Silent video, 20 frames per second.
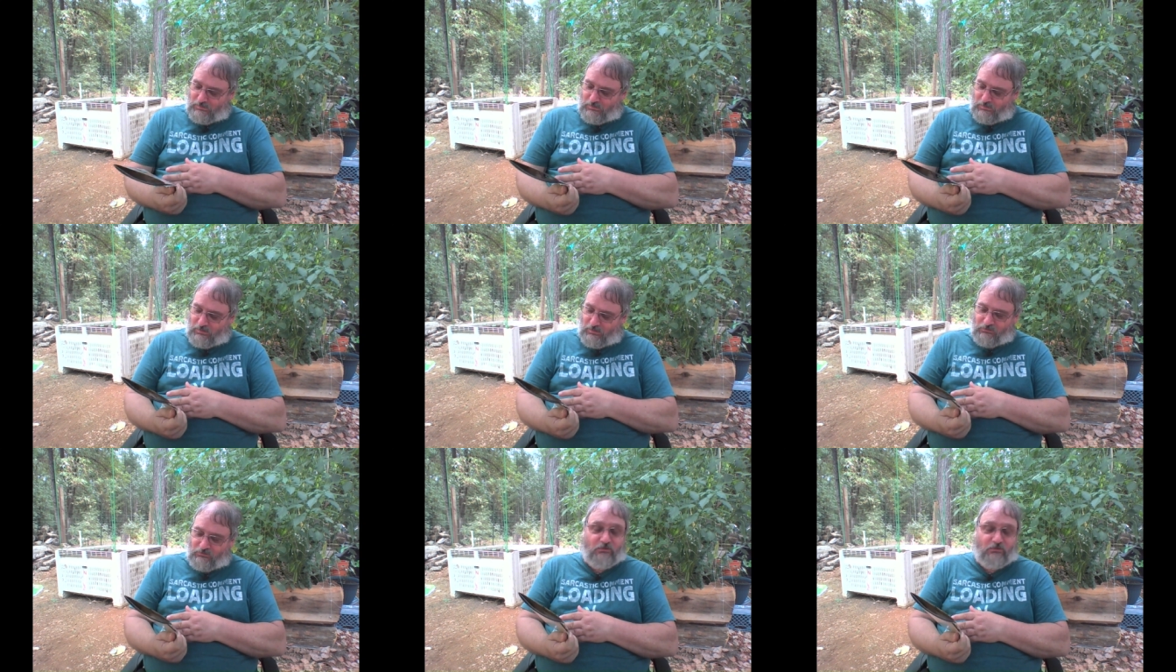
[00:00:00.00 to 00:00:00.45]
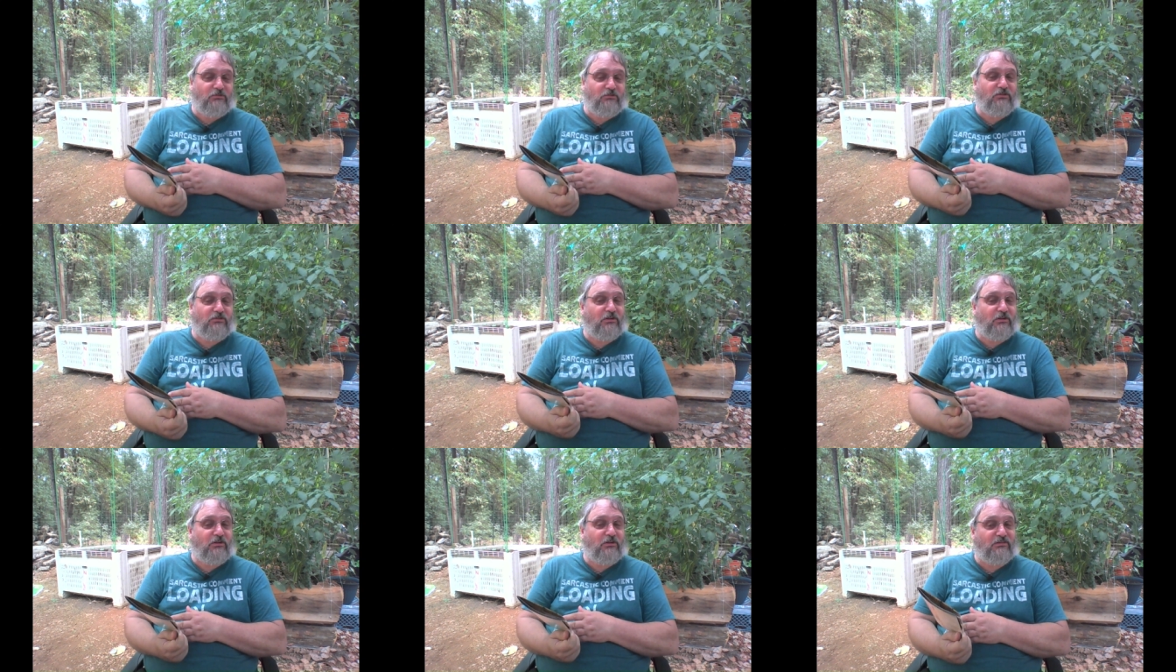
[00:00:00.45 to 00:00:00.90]
It's so
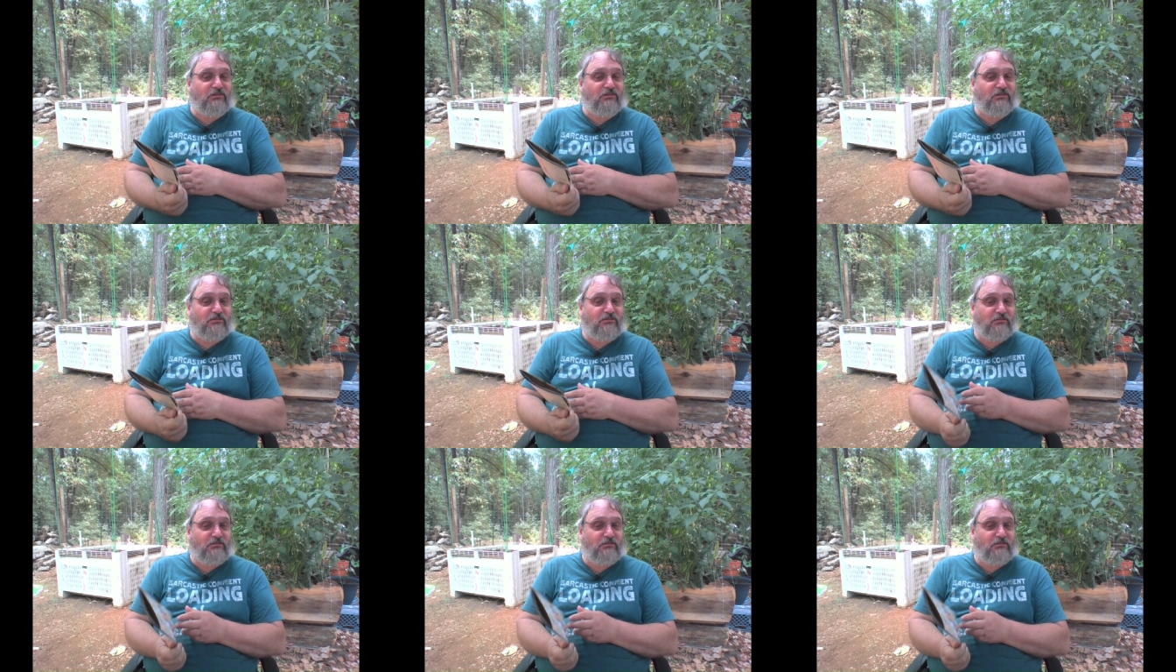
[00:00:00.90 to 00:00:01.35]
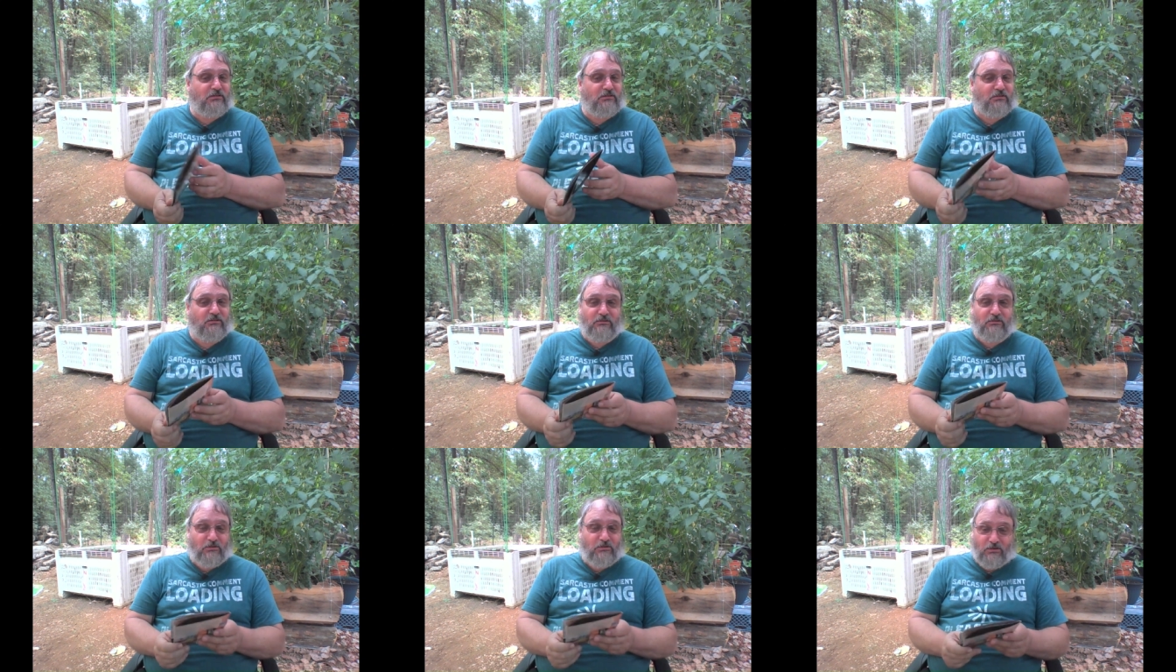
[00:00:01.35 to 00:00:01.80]
generous.
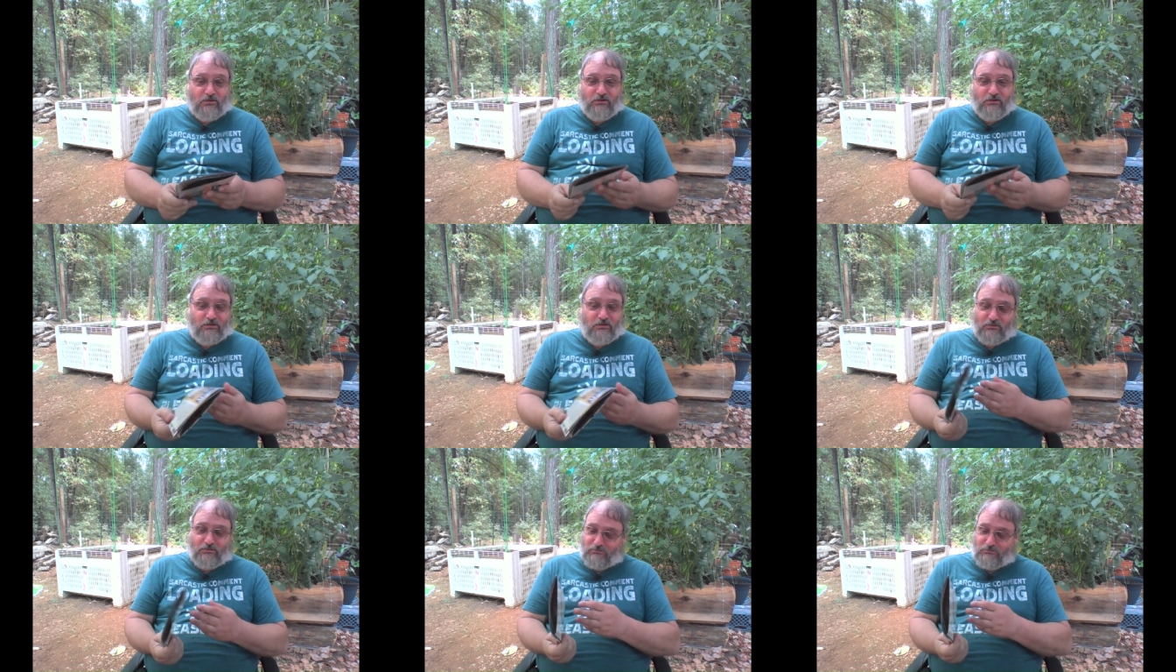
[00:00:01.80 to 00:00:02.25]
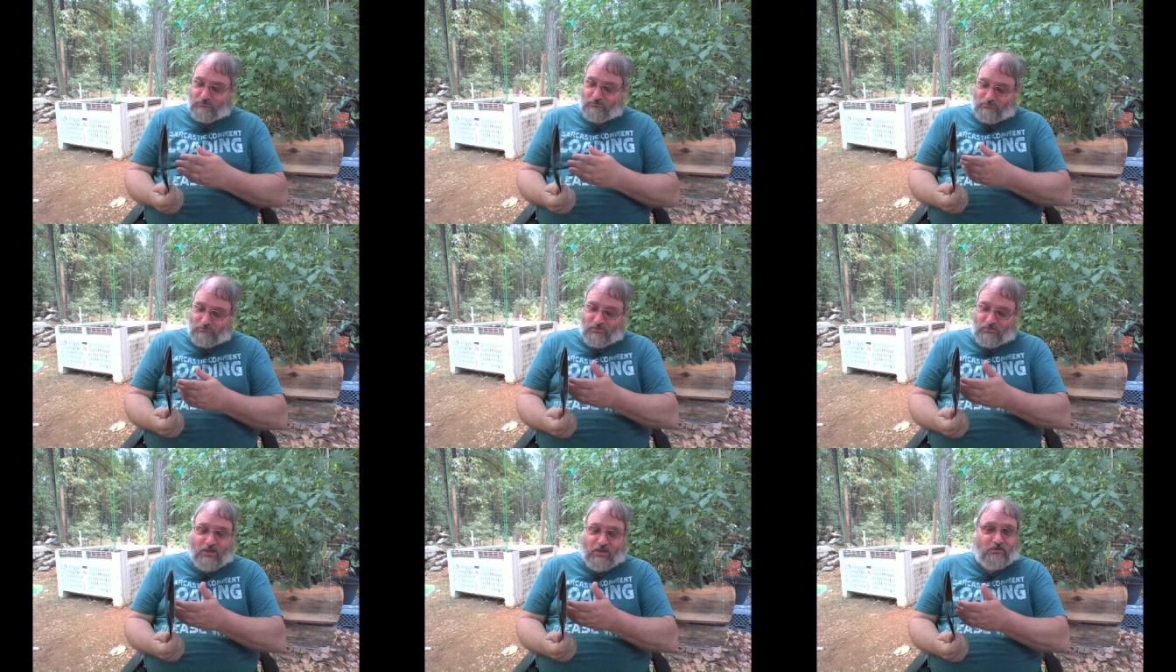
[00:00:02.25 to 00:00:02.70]
All
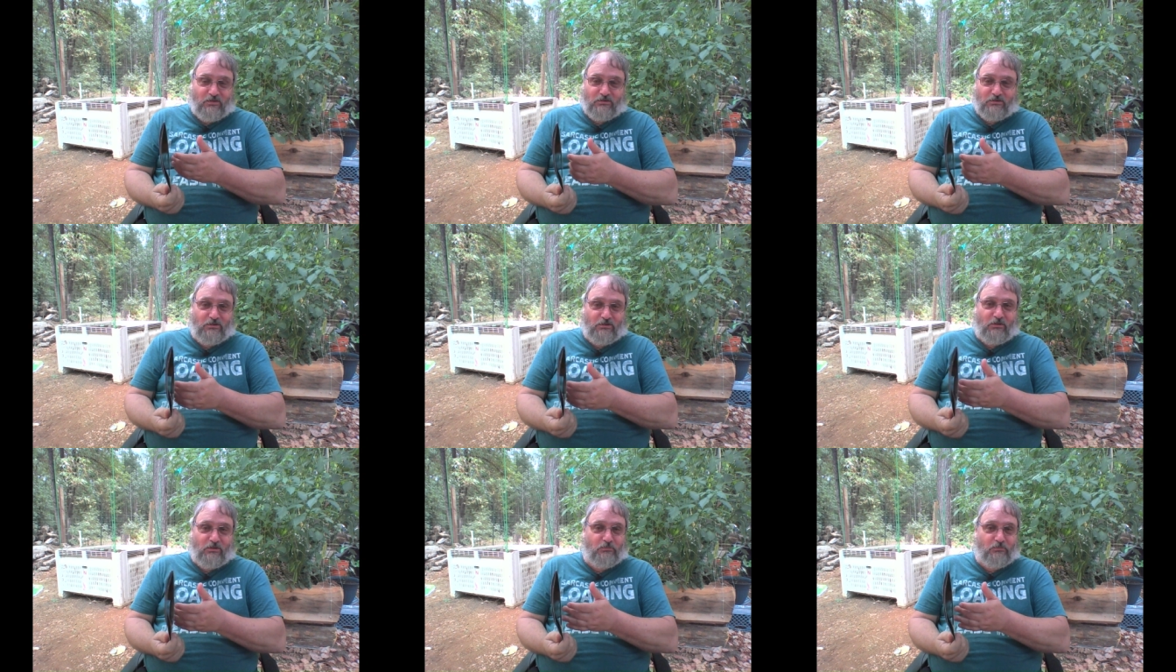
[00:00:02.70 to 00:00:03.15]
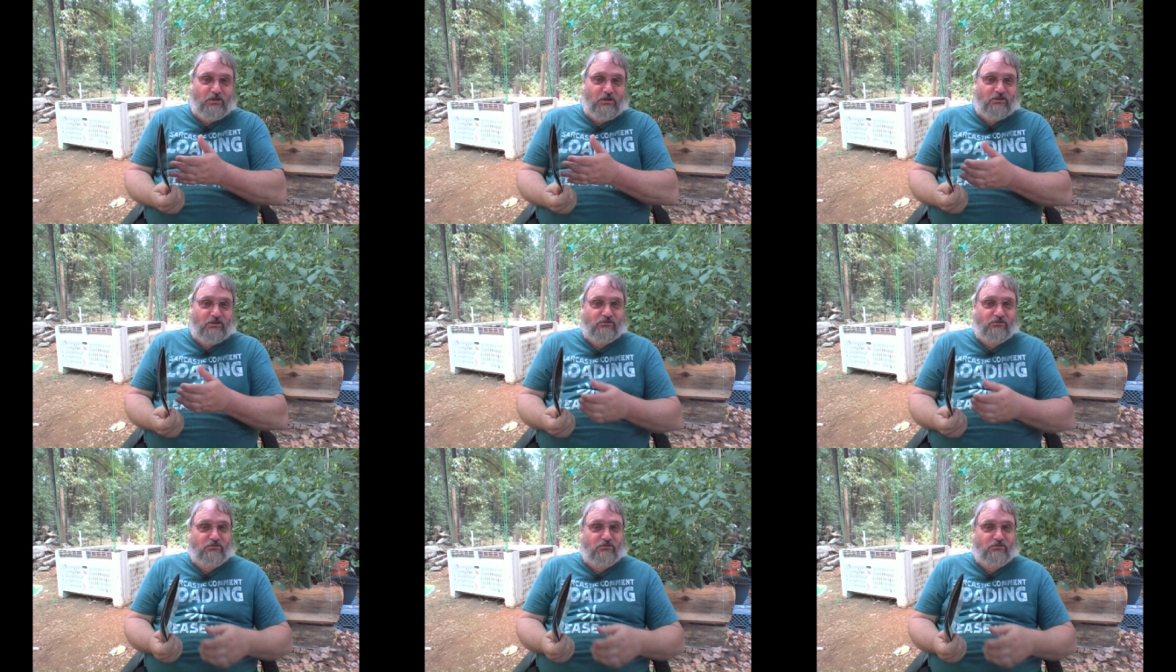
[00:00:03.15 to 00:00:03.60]
that little
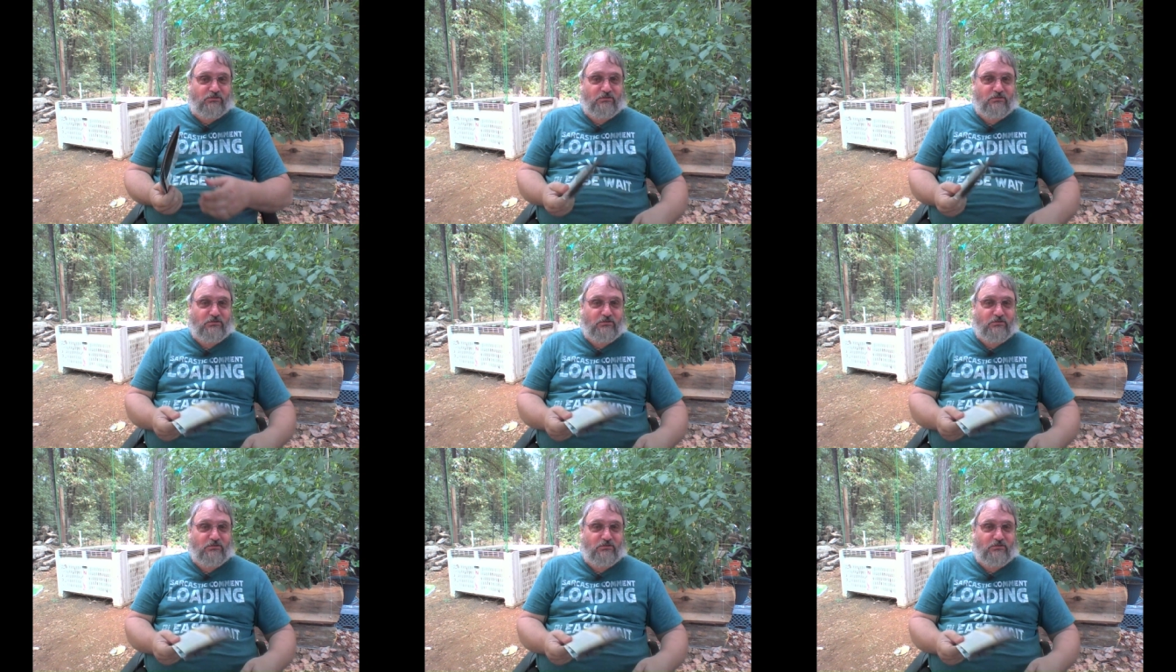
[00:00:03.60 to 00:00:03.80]
much.